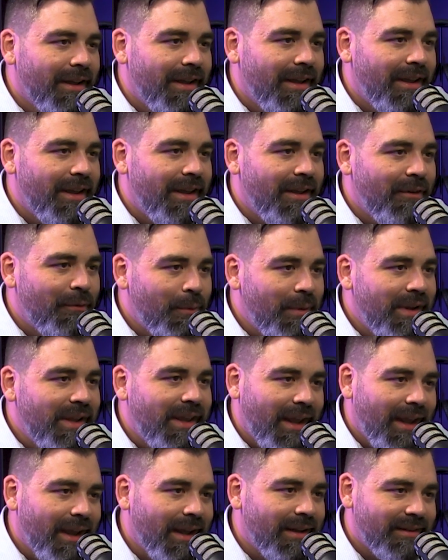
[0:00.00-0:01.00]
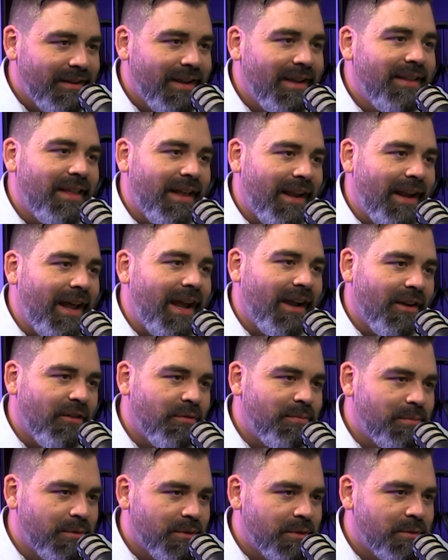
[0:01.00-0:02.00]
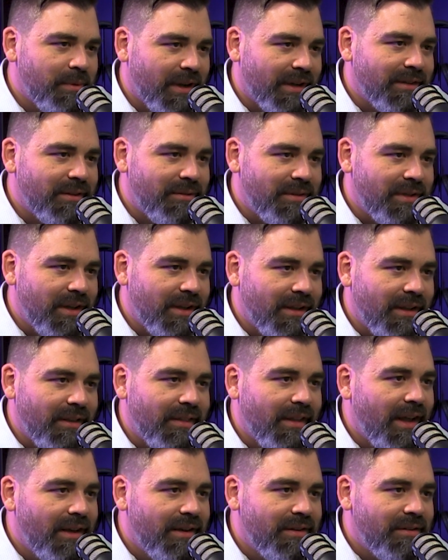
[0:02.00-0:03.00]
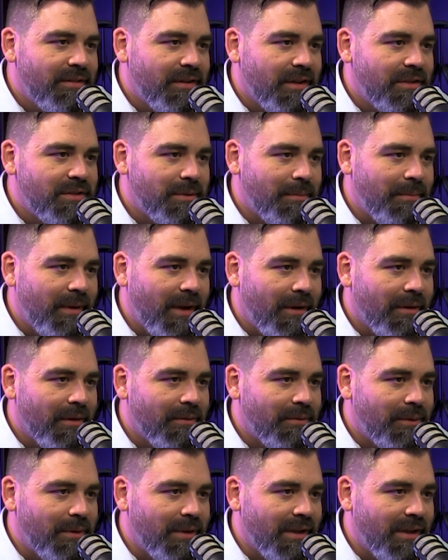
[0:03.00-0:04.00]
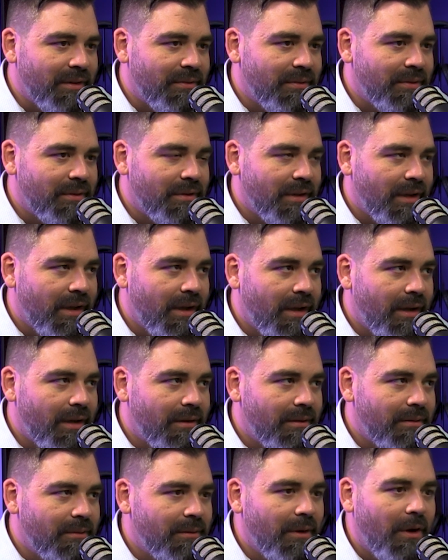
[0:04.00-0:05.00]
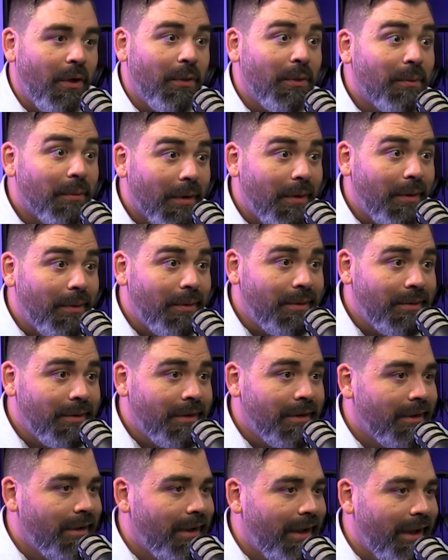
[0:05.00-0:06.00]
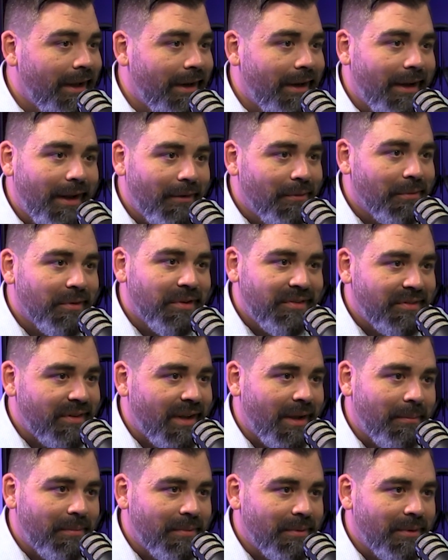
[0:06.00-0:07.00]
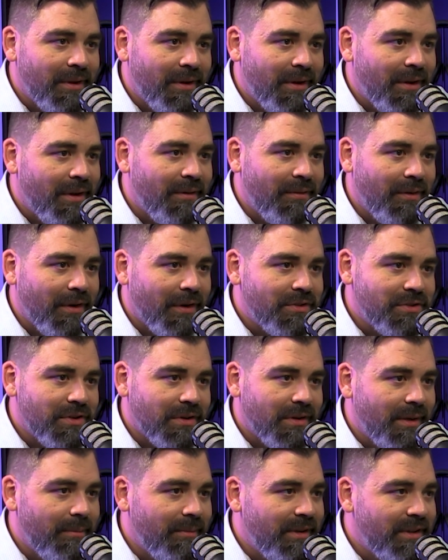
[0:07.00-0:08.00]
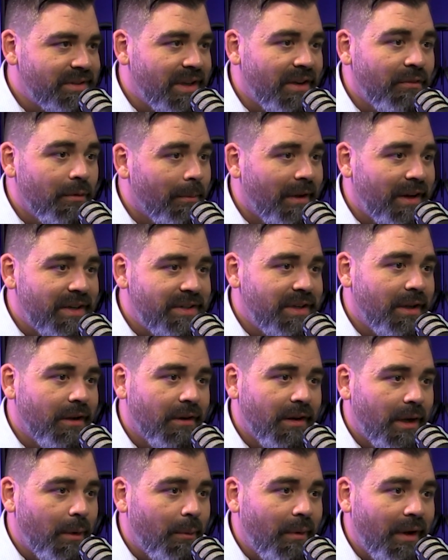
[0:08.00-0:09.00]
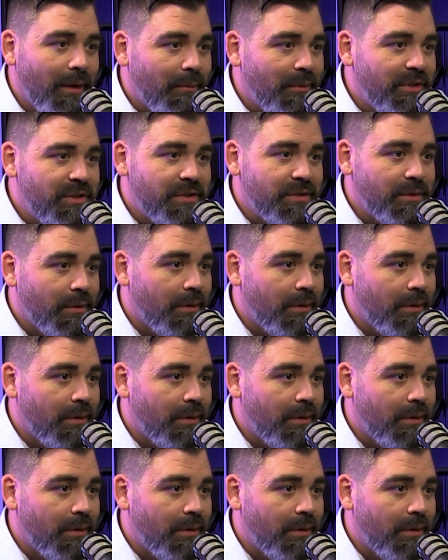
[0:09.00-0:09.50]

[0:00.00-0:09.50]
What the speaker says: If we can take that act of perspective taking, that is such a powerful gift on the road and at every step of our journey, because everybody's carrying a weight. We just